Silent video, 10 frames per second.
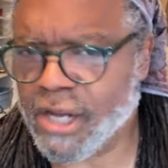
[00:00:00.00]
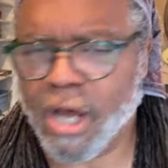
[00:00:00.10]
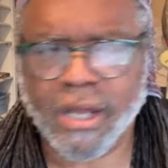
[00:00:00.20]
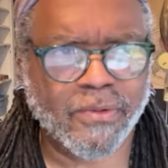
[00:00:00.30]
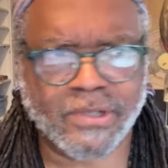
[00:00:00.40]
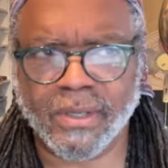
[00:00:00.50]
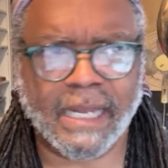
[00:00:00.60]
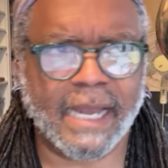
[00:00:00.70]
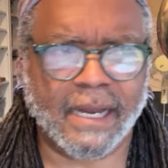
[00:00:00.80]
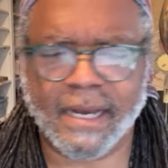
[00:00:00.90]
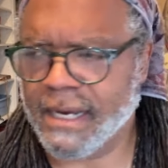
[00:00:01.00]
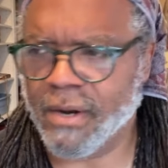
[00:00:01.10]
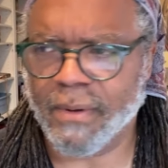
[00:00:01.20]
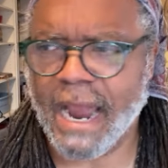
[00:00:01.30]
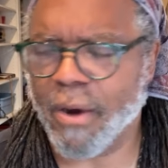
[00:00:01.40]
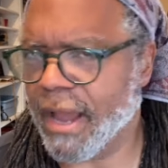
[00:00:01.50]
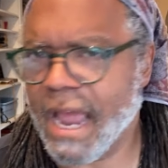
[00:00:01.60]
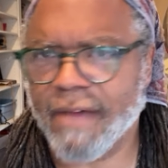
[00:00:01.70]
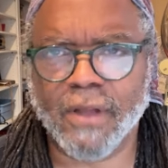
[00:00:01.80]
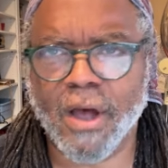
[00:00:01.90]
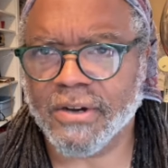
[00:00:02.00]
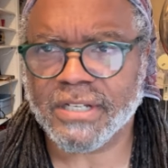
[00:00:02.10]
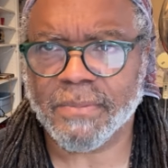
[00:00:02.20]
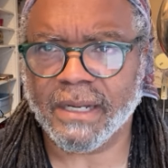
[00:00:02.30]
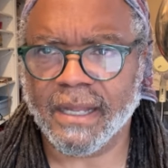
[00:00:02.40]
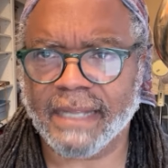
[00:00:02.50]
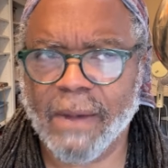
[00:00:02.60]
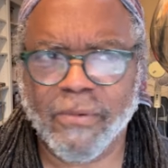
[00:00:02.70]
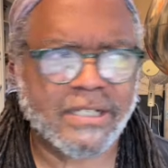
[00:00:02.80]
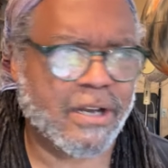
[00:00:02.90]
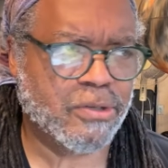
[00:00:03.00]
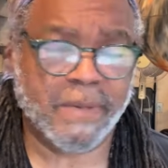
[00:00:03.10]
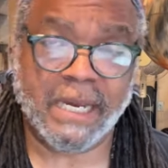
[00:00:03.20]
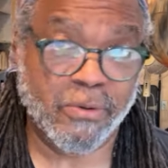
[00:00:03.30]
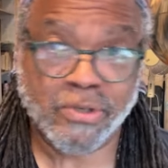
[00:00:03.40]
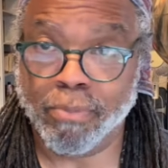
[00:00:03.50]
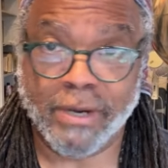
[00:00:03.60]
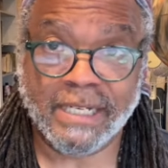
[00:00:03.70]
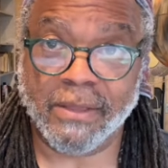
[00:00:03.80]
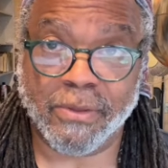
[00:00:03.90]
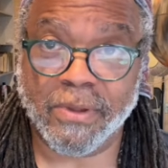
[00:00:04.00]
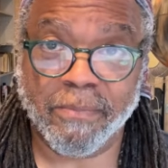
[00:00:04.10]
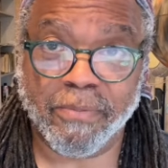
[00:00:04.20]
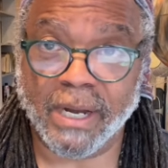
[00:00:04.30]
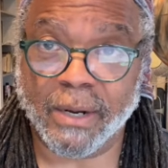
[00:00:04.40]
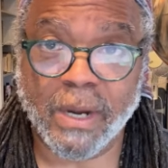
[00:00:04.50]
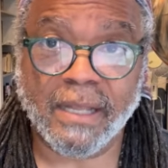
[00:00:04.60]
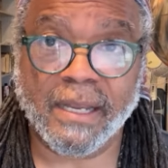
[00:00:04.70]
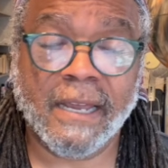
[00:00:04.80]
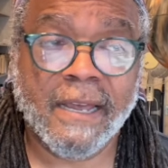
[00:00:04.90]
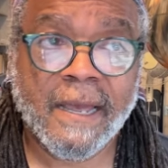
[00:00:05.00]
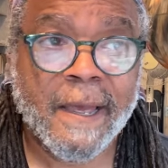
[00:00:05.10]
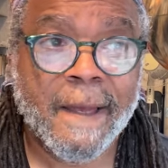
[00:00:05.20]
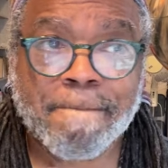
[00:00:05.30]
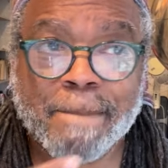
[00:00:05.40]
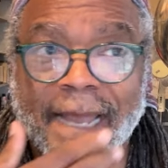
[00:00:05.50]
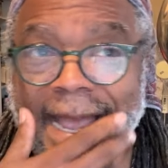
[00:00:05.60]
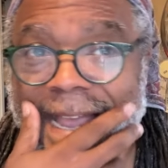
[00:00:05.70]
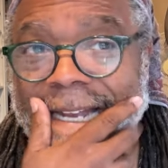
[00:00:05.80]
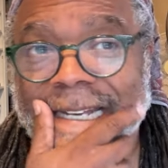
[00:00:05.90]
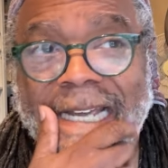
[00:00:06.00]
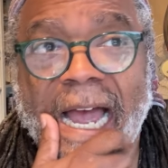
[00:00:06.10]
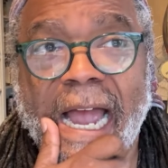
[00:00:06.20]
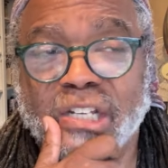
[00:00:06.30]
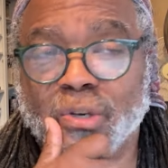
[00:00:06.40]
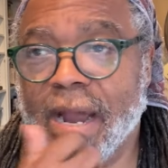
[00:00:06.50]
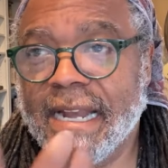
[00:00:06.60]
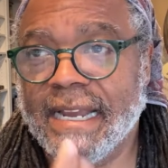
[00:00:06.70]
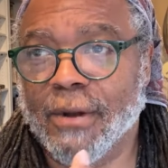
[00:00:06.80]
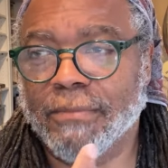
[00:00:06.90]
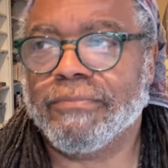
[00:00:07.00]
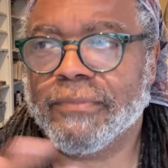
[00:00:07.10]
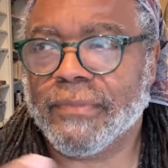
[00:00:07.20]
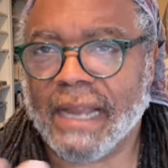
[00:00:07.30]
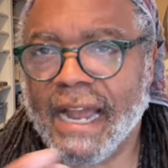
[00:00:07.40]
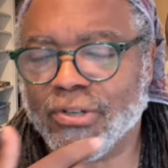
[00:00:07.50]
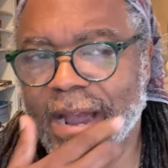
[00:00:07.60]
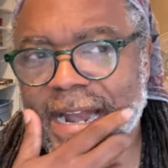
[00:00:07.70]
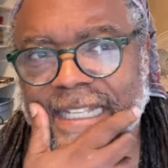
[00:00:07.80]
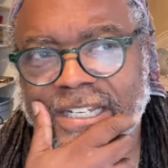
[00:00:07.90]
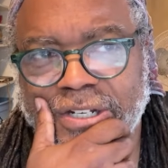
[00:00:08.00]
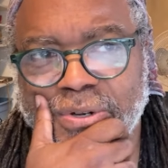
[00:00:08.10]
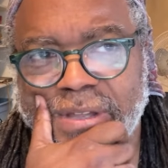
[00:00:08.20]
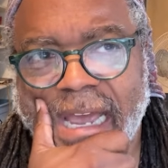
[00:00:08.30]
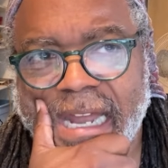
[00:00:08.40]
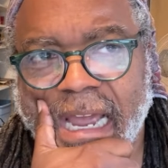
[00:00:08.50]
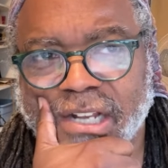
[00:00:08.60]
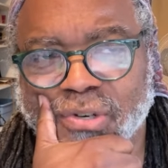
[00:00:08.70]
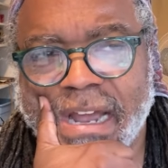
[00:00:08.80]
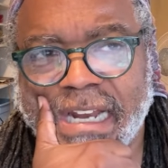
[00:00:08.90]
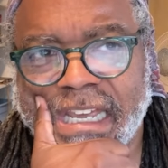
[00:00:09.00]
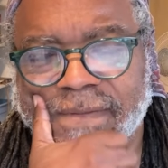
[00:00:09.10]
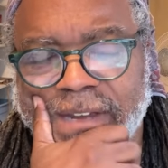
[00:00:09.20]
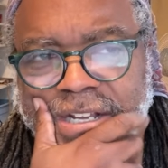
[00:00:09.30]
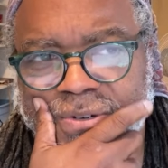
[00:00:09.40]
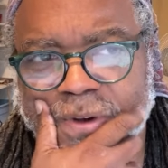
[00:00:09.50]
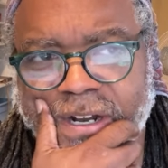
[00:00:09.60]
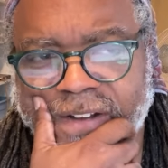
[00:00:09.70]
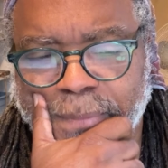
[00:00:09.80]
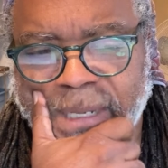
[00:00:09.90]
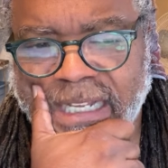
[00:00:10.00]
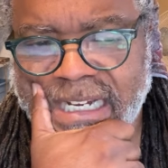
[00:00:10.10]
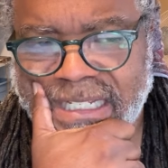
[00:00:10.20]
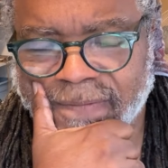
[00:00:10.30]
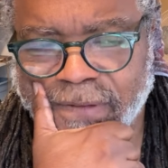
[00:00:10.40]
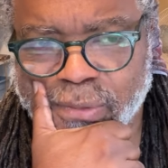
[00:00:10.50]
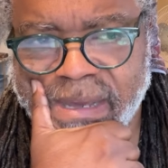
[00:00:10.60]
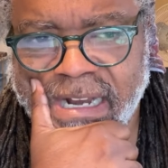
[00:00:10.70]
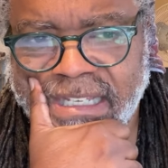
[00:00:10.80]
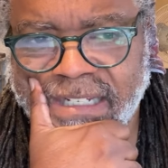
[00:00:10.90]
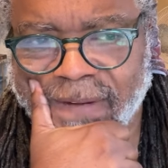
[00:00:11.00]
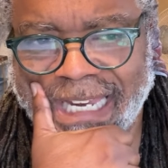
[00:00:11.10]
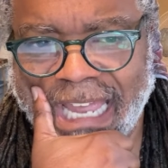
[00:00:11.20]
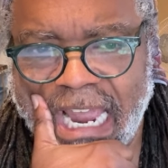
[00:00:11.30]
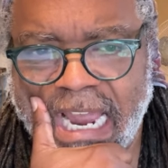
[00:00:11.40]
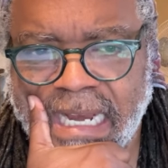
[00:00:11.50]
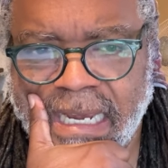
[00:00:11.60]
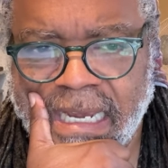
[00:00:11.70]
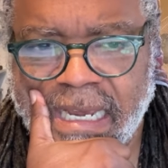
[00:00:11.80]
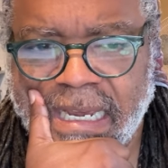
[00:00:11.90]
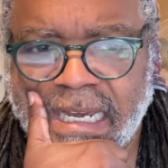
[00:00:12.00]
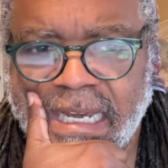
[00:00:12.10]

but i saw it was only like a, you know an hour and a half long or something like that which tells me he was breezing through them pretty quickly and oh, I try, you know, I try not to do that. I try to give each one of them at least a few minutes if I can